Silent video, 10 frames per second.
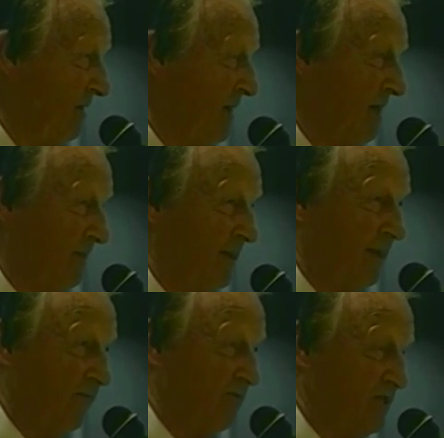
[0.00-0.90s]

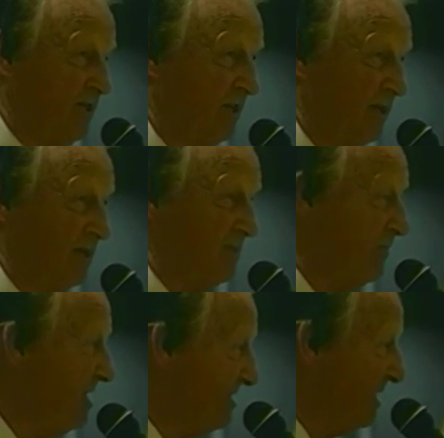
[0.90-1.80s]
athletic facilities,
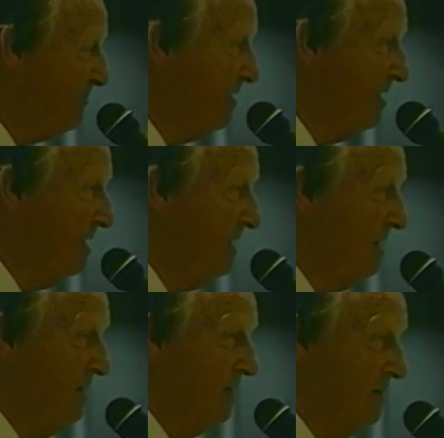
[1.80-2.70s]
meet some of the
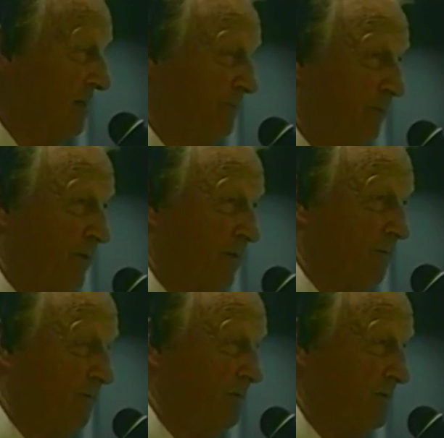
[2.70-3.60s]
Olympic
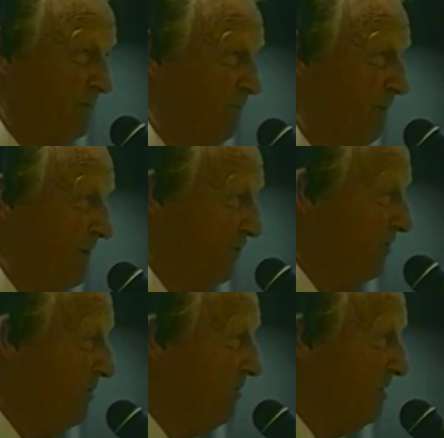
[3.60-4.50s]
people
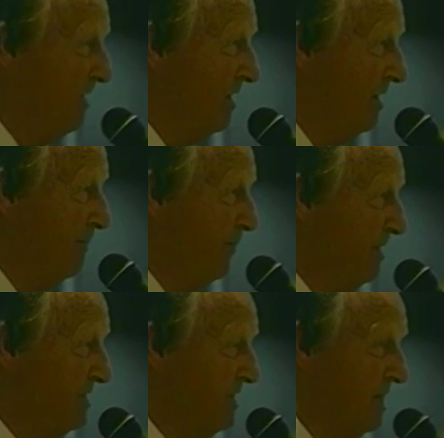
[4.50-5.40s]
who were in the
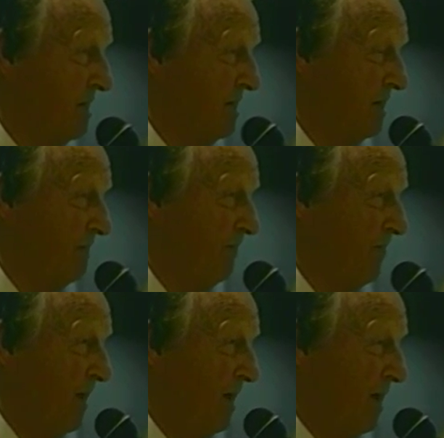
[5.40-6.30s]
Olympics, and
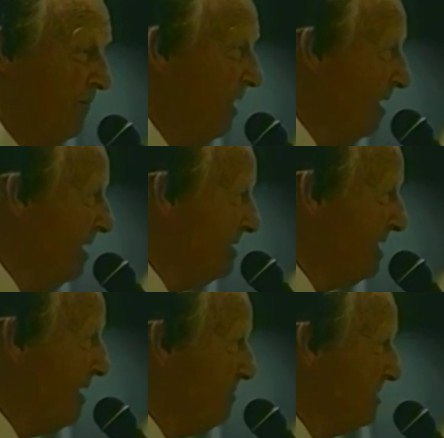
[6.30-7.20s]
because I